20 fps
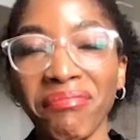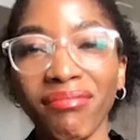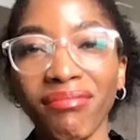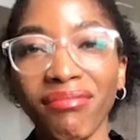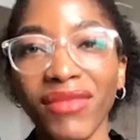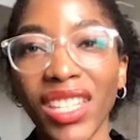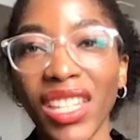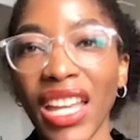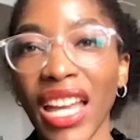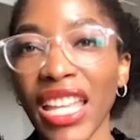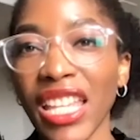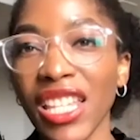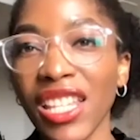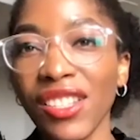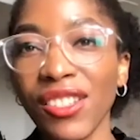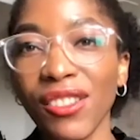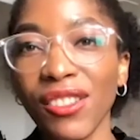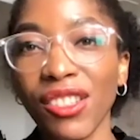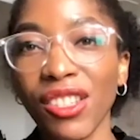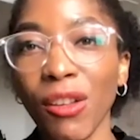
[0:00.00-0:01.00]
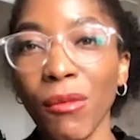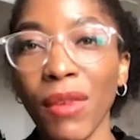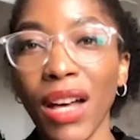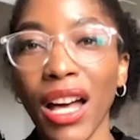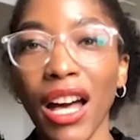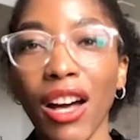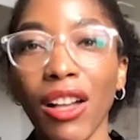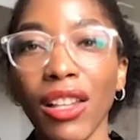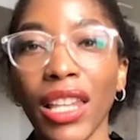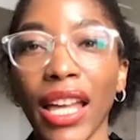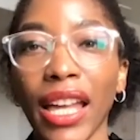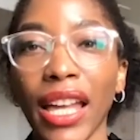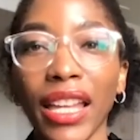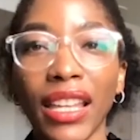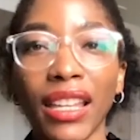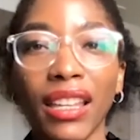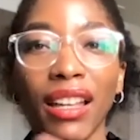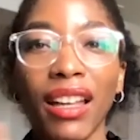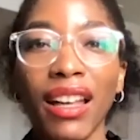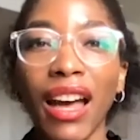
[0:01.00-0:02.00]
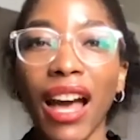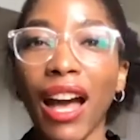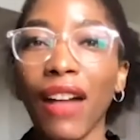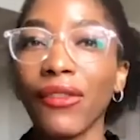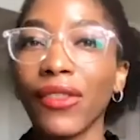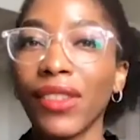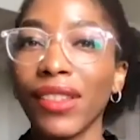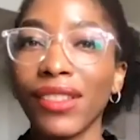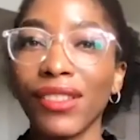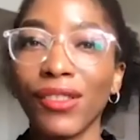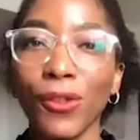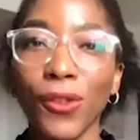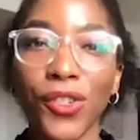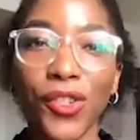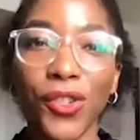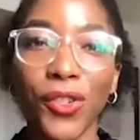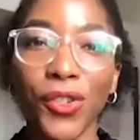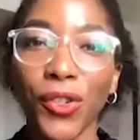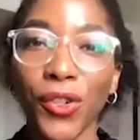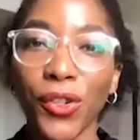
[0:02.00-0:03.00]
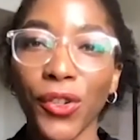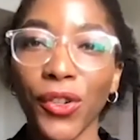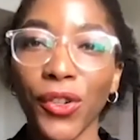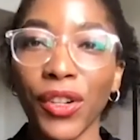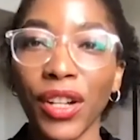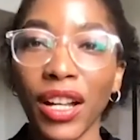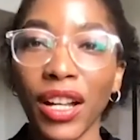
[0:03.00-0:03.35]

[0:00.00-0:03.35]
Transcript: you need to somehow like have this social